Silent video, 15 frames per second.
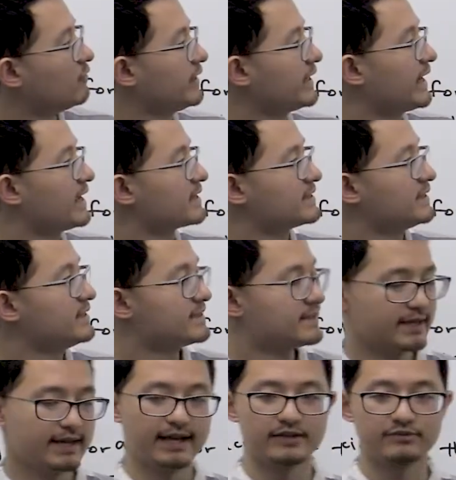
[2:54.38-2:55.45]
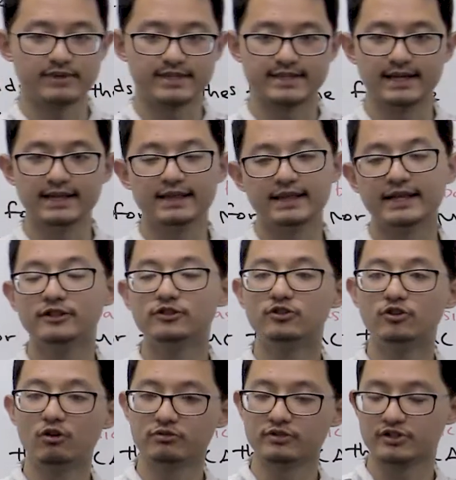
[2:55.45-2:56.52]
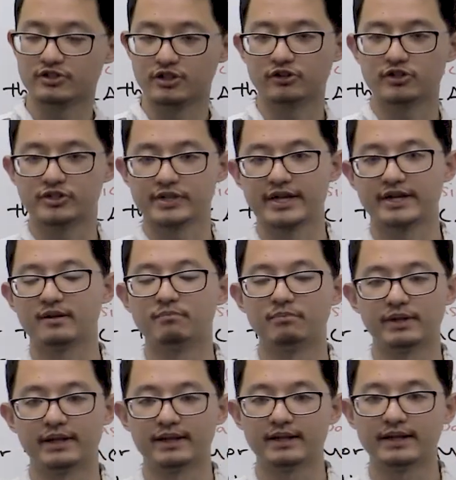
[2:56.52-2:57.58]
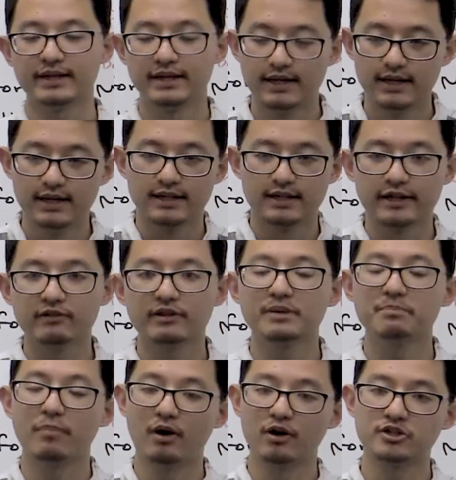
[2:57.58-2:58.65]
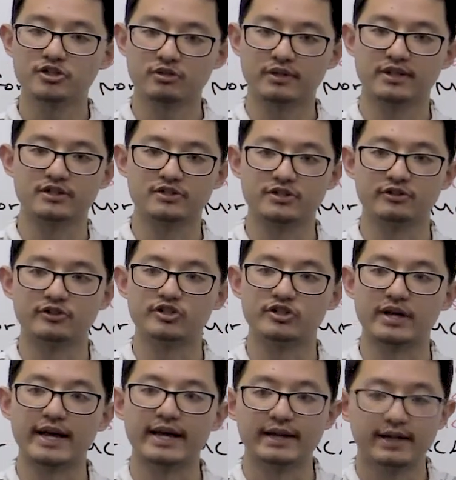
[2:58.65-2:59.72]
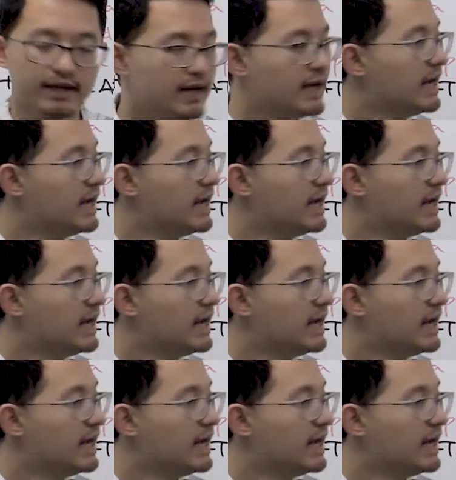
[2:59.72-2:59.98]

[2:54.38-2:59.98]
Weak acids, as we said, they don't dissociate completely. They only partially dissociate.